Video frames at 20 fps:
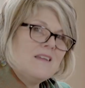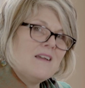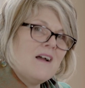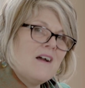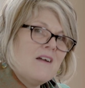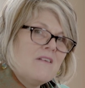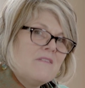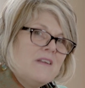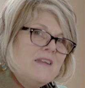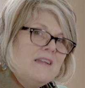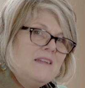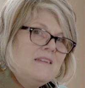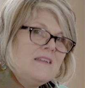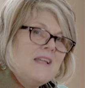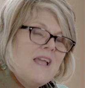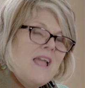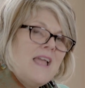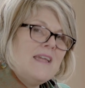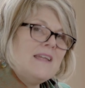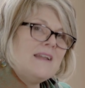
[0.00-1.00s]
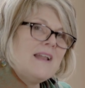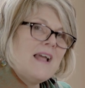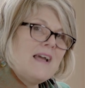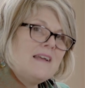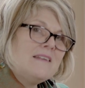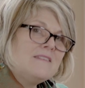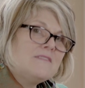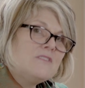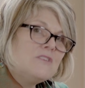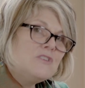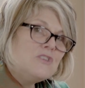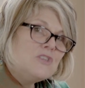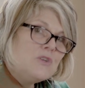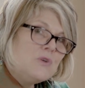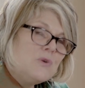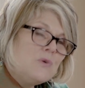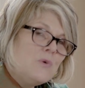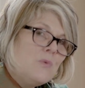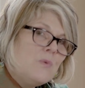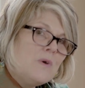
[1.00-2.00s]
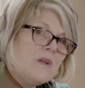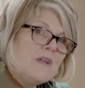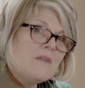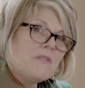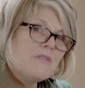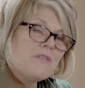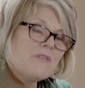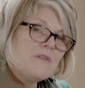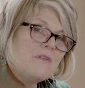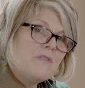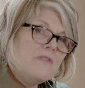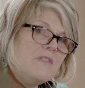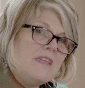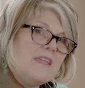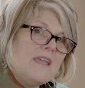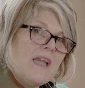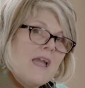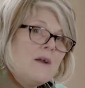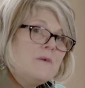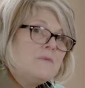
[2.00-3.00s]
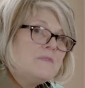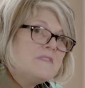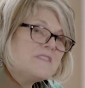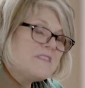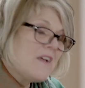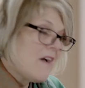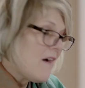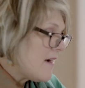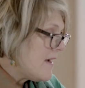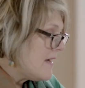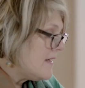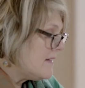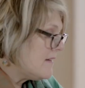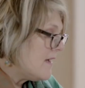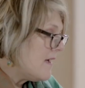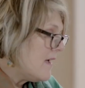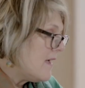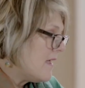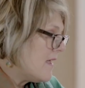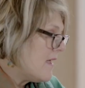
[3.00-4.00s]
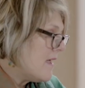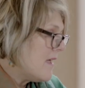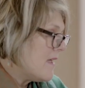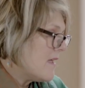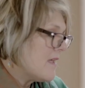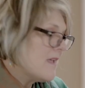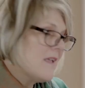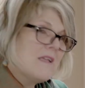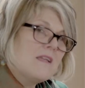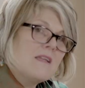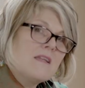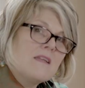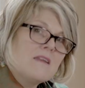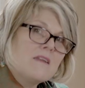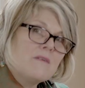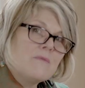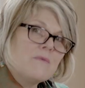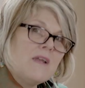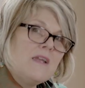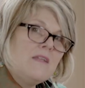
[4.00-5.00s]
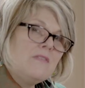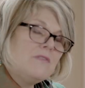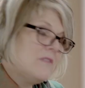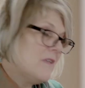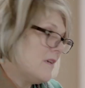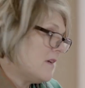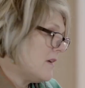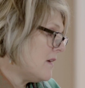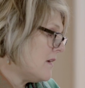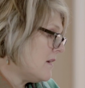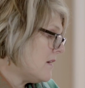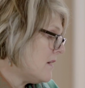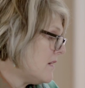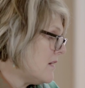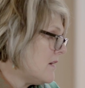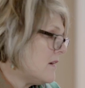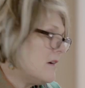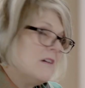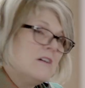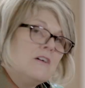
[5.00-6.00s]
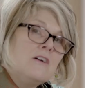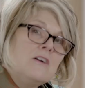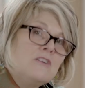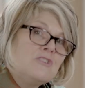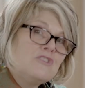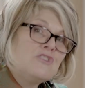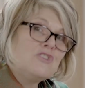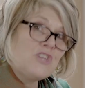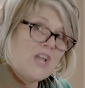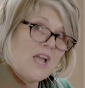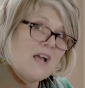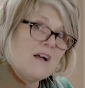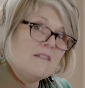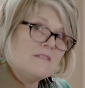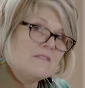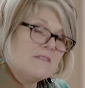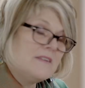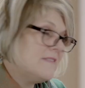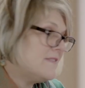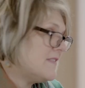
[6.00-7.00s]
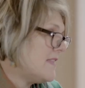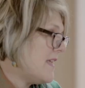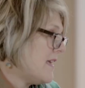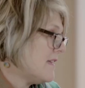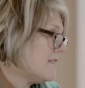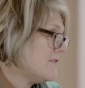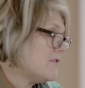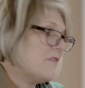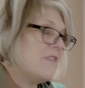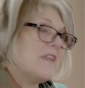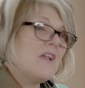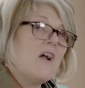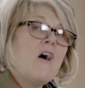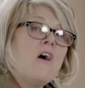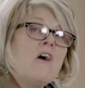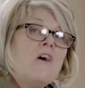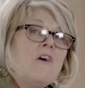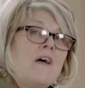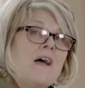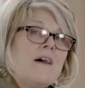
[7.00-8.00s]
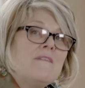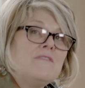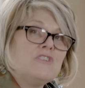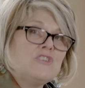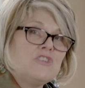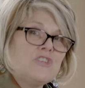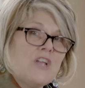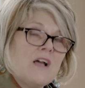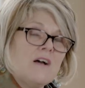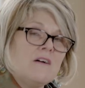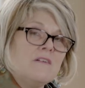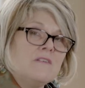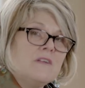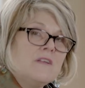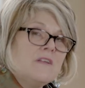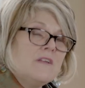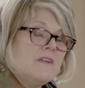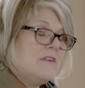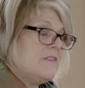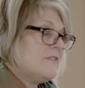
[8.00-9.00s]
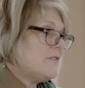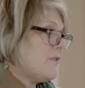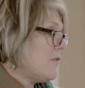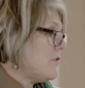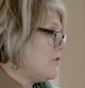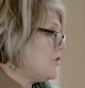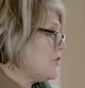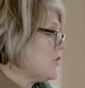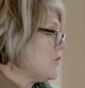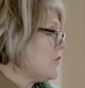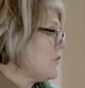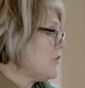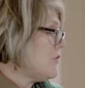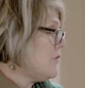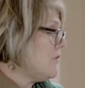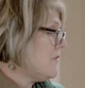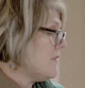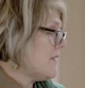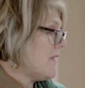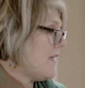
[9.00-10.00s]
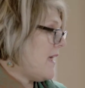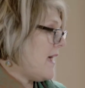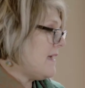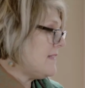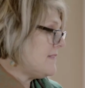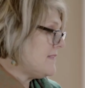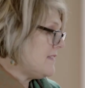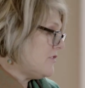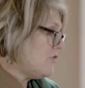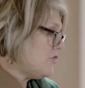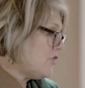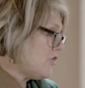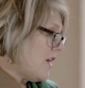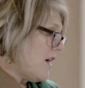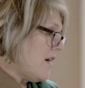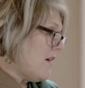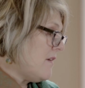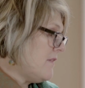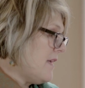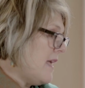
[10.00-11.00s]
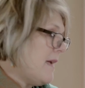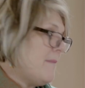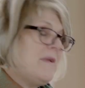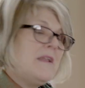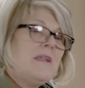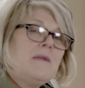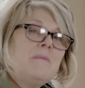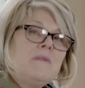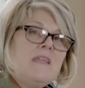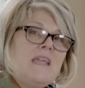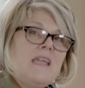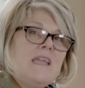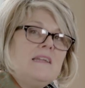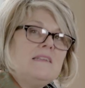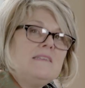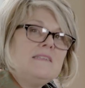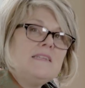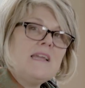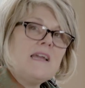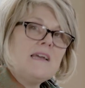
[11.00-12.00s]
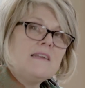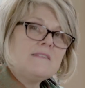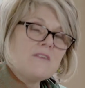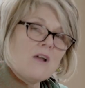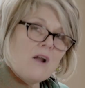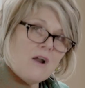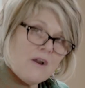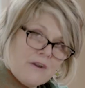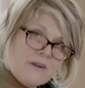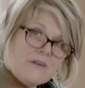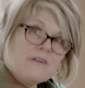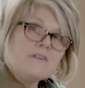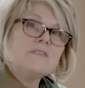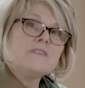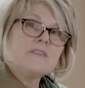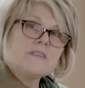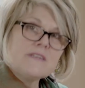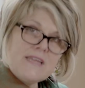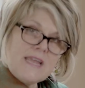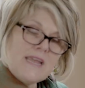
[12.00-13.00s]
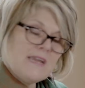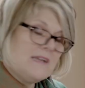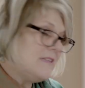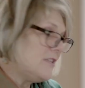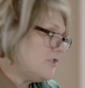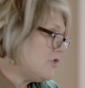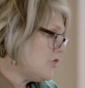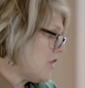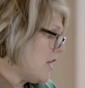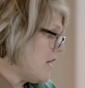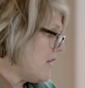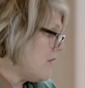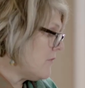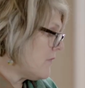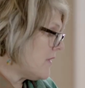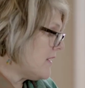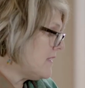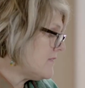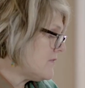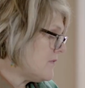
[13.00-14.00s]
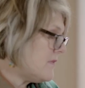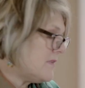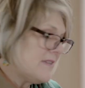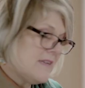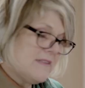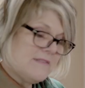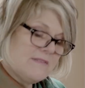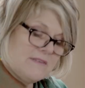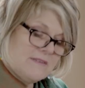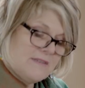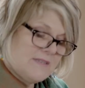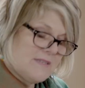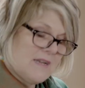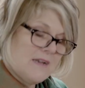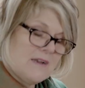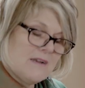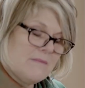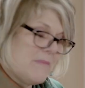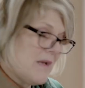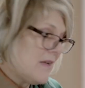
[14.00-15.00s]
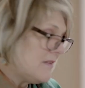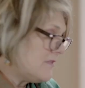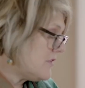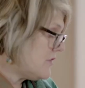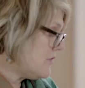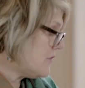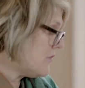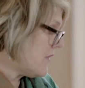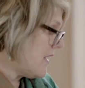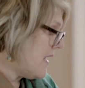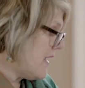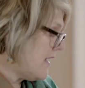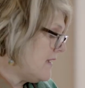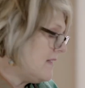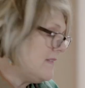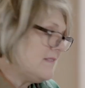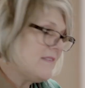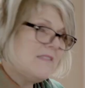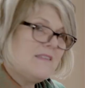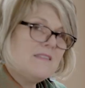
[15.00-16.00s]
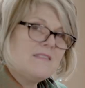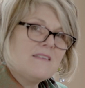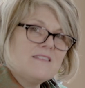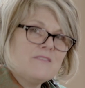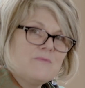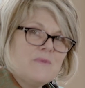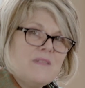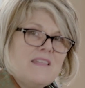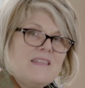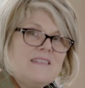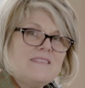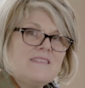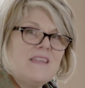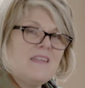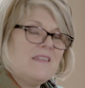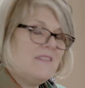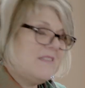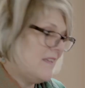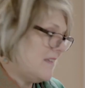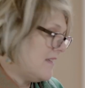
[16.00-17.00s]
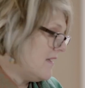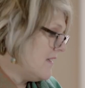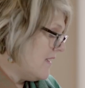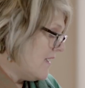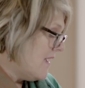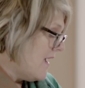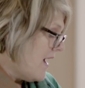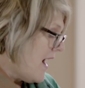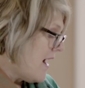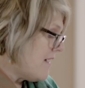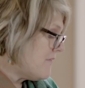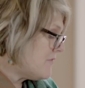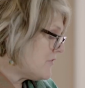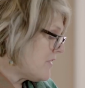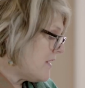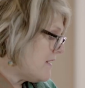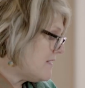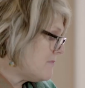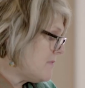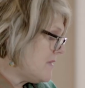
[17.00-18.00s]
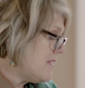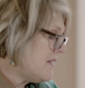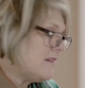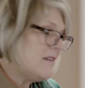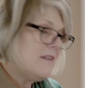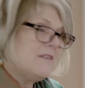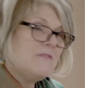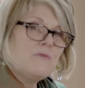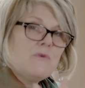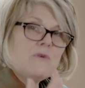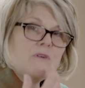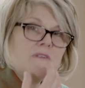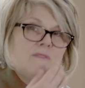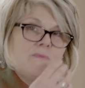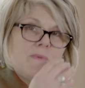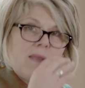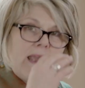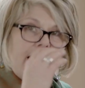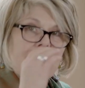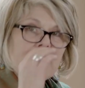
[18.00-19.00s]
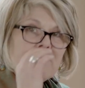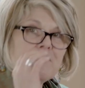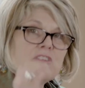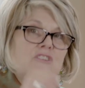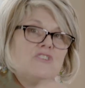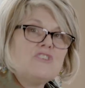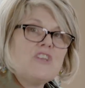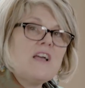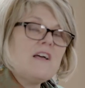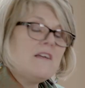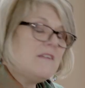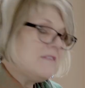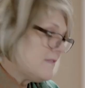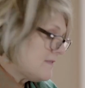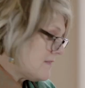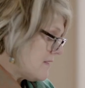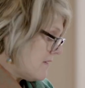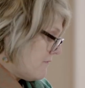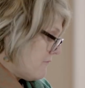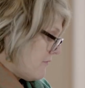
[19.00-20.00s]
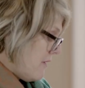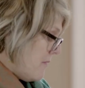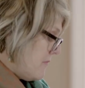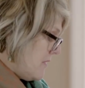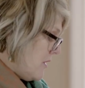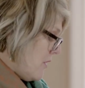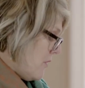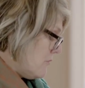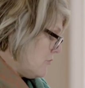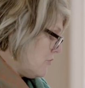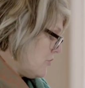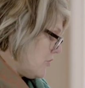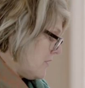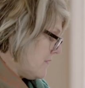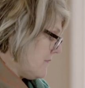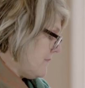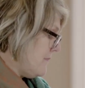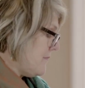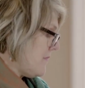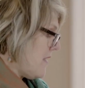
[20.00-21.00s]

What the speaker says: All right, it has to do with the outside, right? The shell is the answer. They all have a shell. So the turtle has his shell. M&M candy has a hard candy shell, right? So it doesn't melt in your hands. I think that's what they say in the advertisement. And of course, we have the shells from the ocean.